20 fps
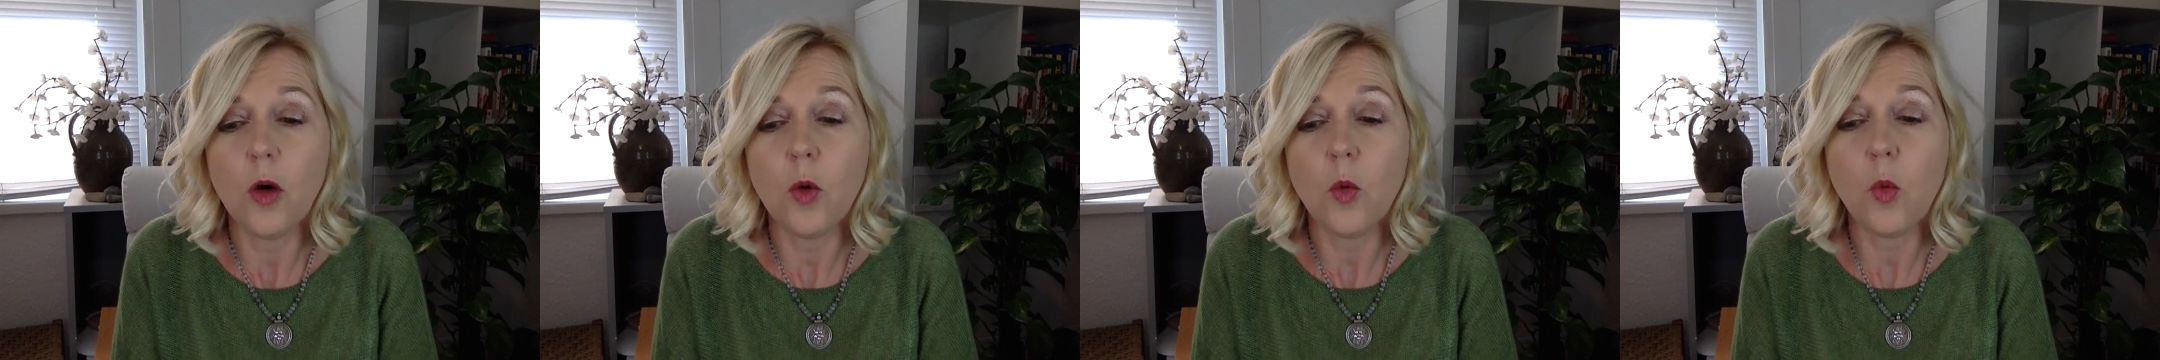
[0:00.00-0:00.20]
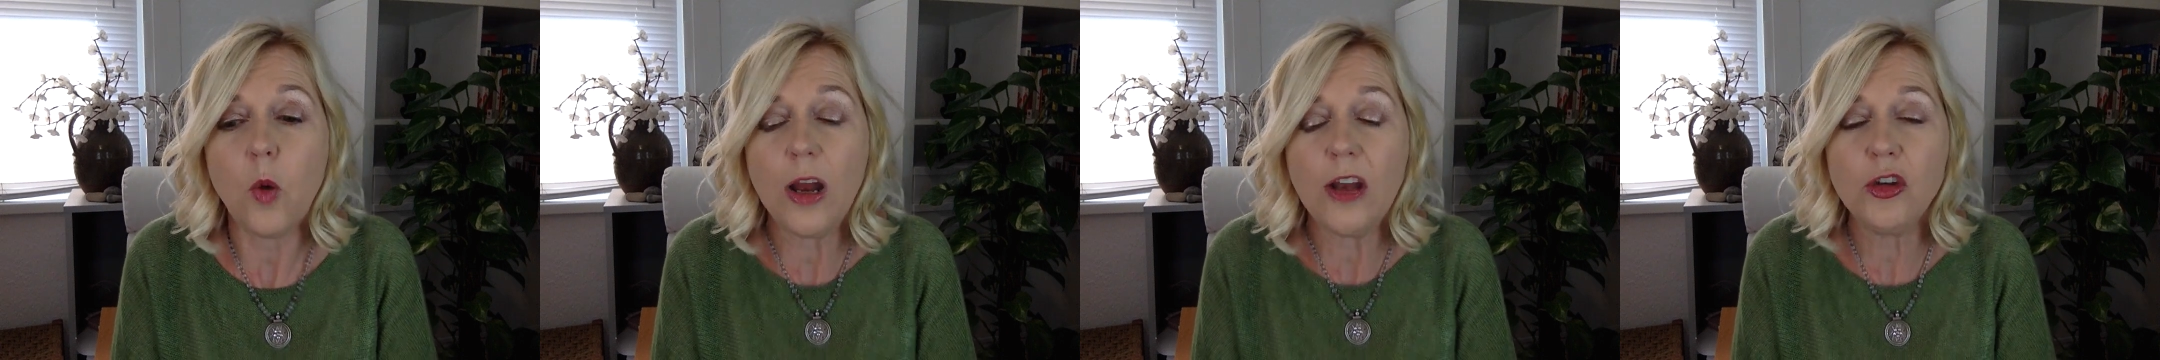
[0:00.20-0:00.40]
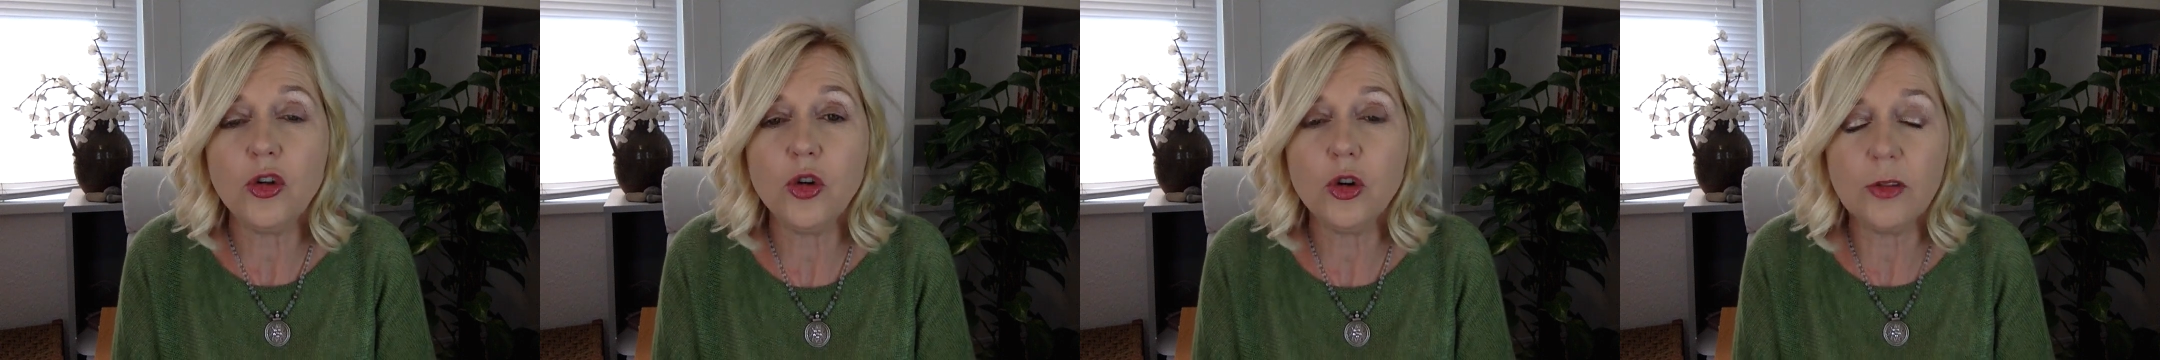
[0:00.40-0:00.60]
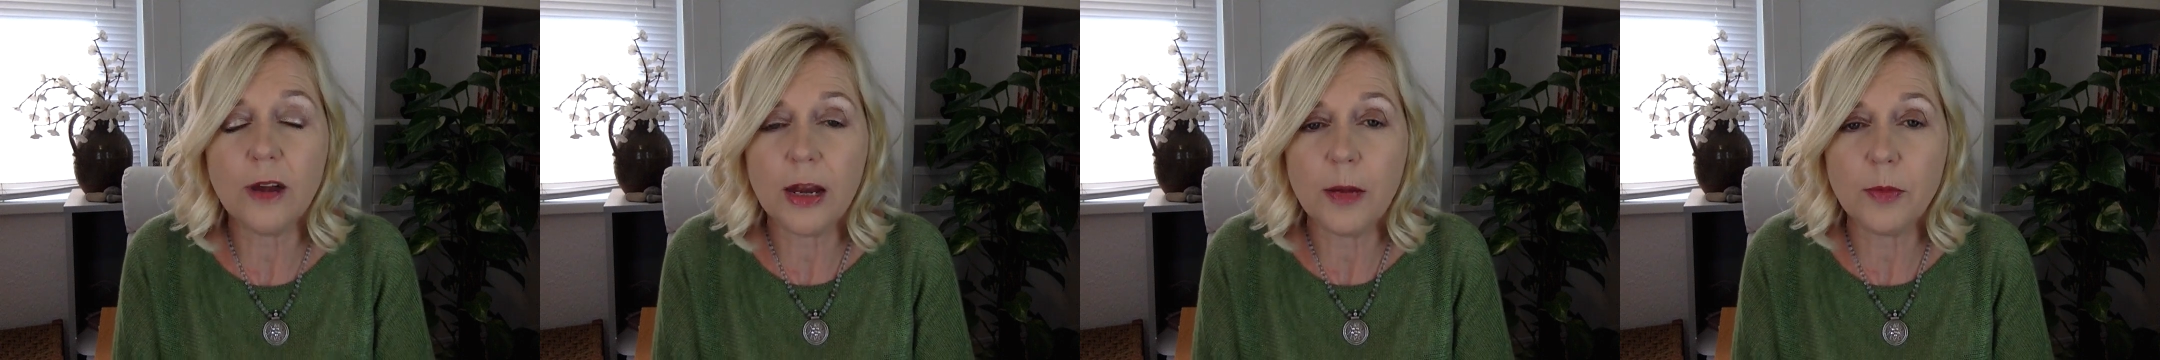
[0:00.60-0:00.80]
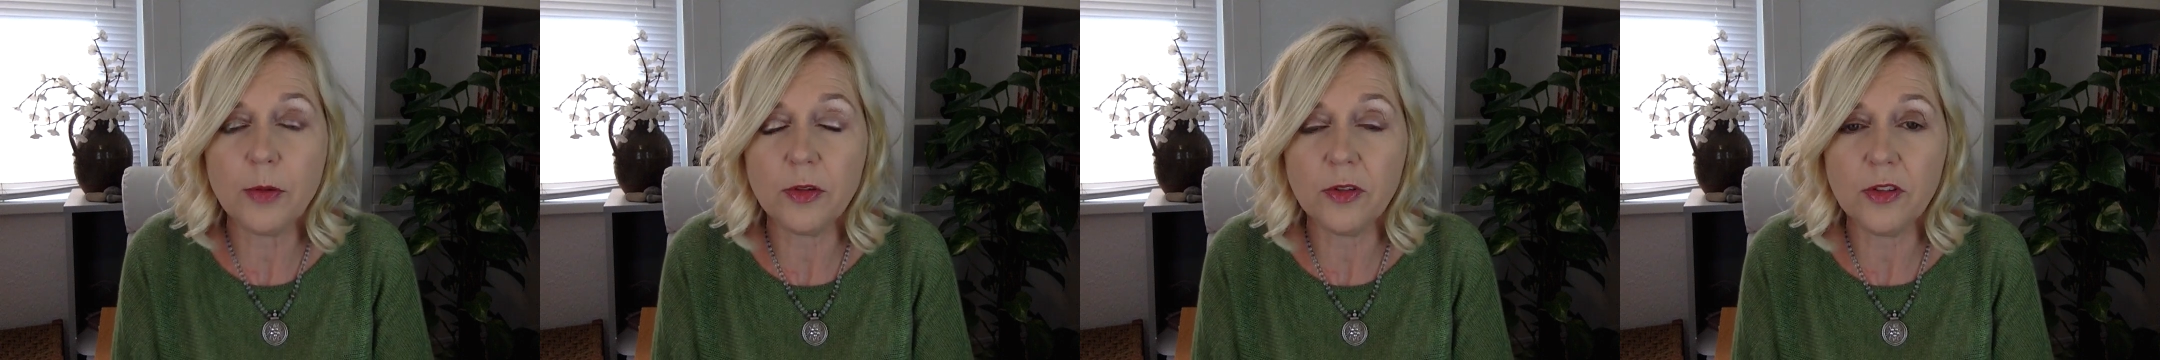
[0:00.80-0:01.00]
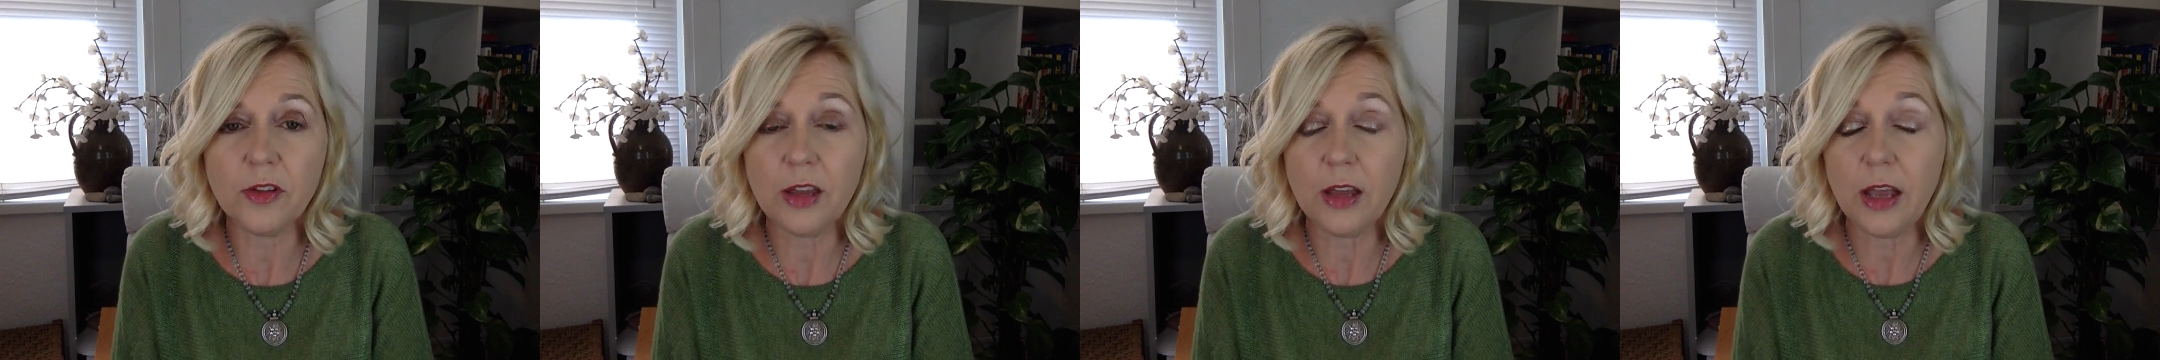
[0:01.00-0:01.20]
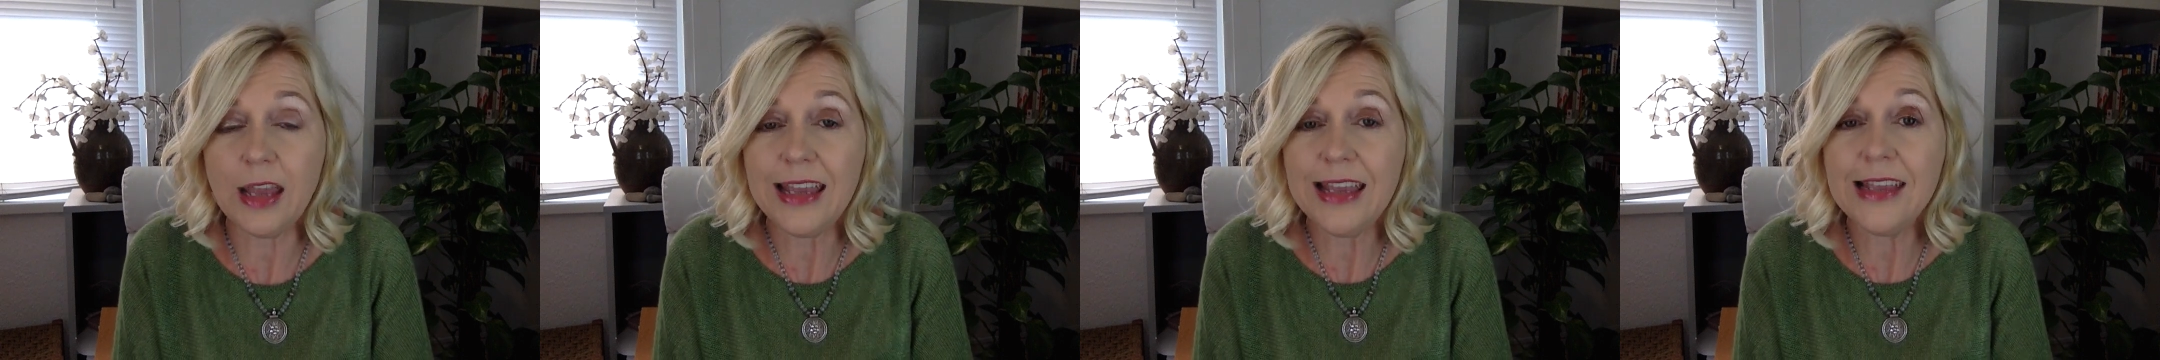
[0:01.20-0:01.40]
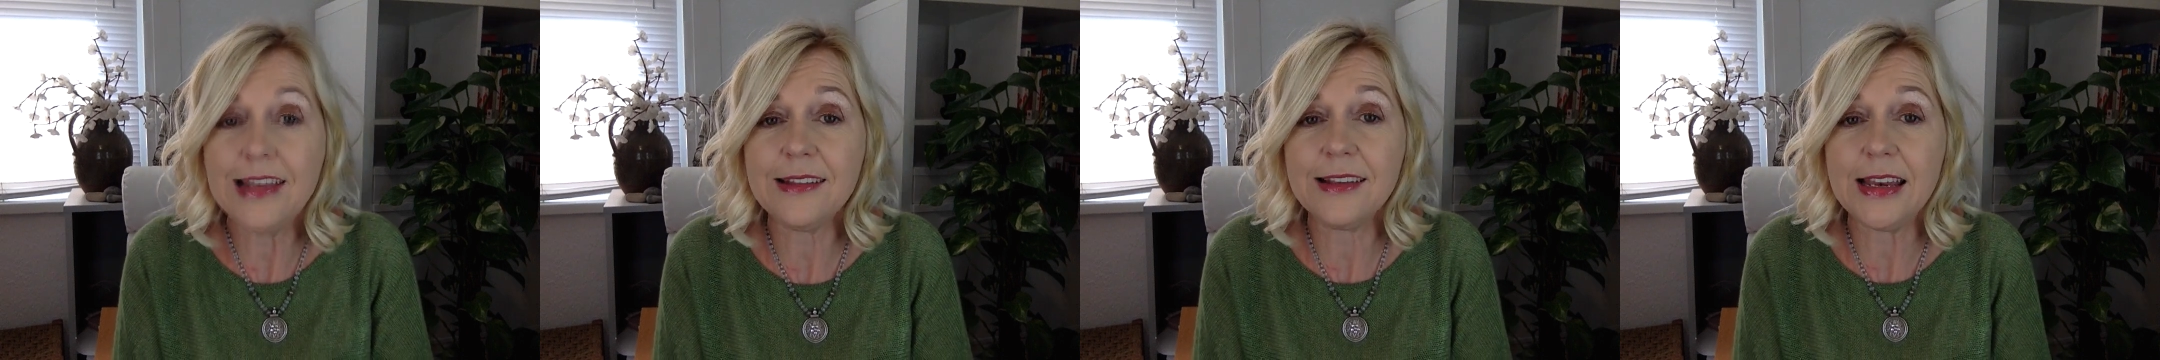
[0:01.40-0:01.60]
when you're able to
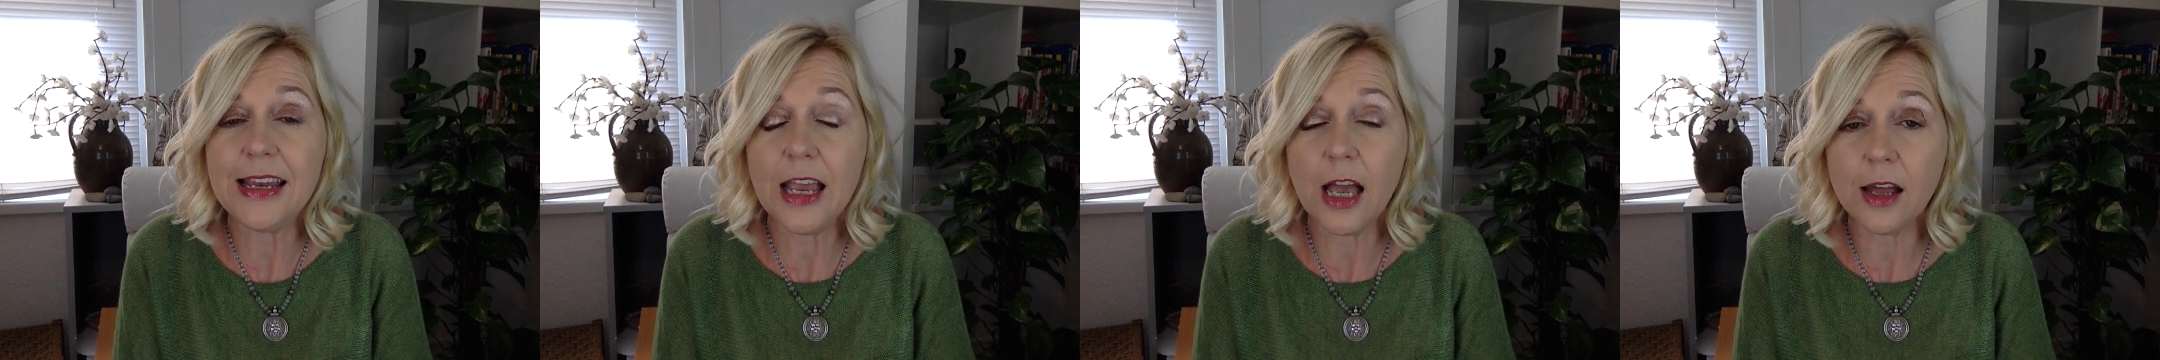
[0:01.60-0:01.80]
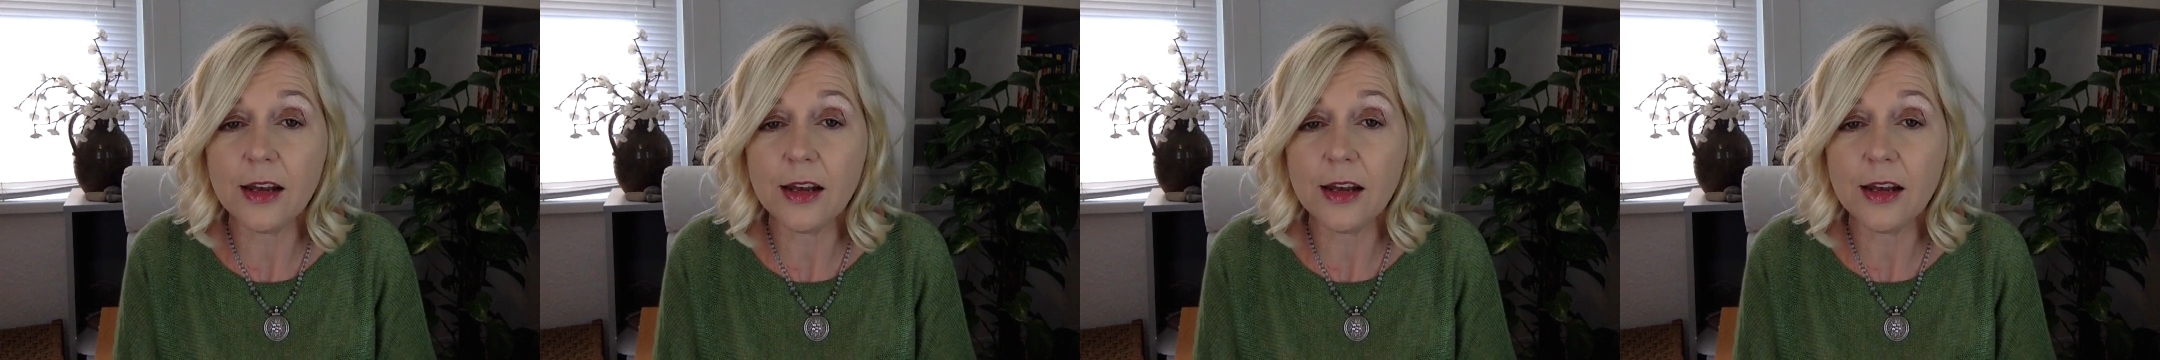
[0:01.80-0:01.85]
easily